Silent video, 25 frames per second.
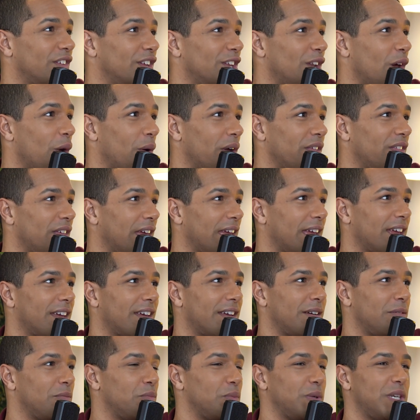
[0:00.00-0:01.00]
You know, I
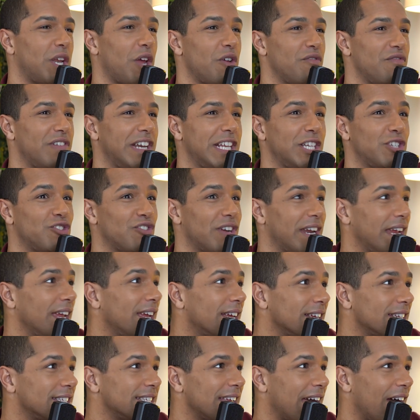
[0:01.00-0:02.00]
think we don't really
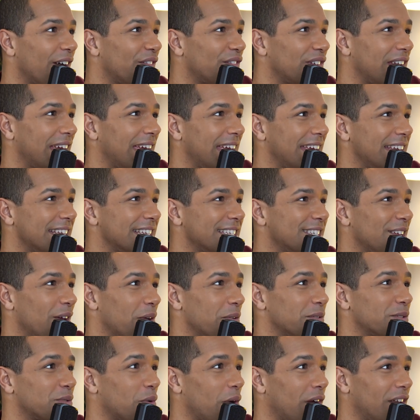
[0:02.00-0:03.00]
drink as athletes, so it
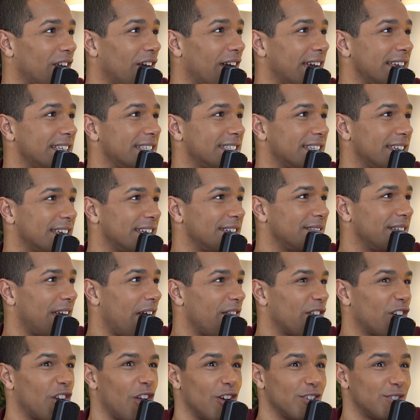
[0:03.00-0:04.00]
was quite nice to
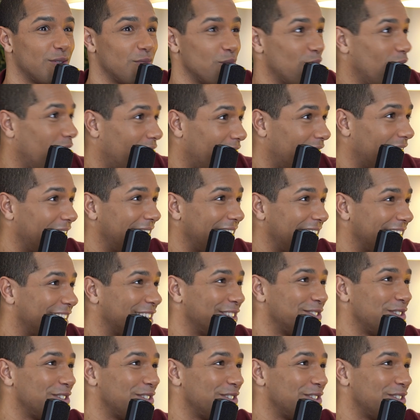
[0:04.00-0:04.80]
have a glass of wine mm.